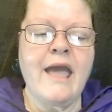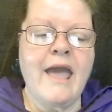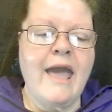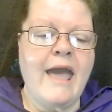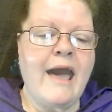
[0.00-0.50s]

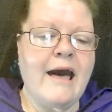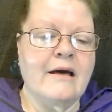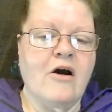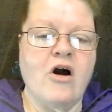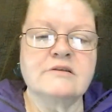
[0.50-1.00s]

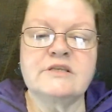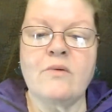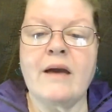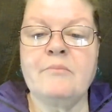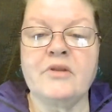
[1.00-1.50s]
Also,
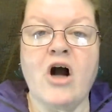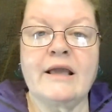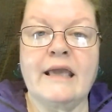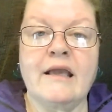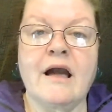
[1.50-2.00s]
I'm
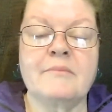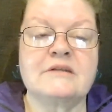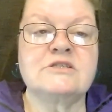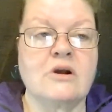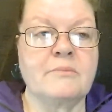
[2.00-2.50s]
blogging. I'm going to
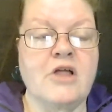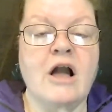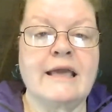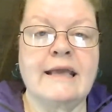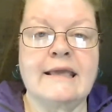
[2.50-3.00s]
start
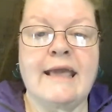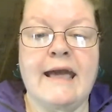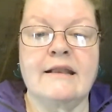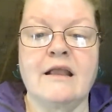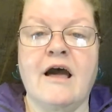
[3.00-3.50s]
blogging
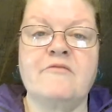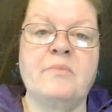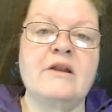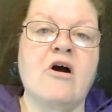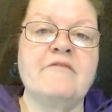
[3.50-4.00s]
again. I've been
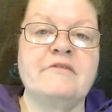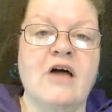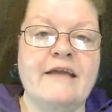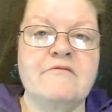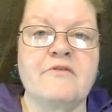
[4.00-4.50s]

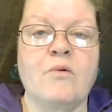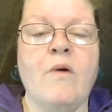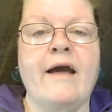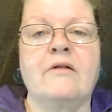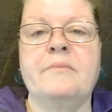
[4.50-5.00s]
offline for a
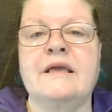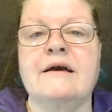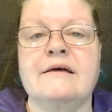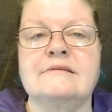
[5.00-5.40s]
while because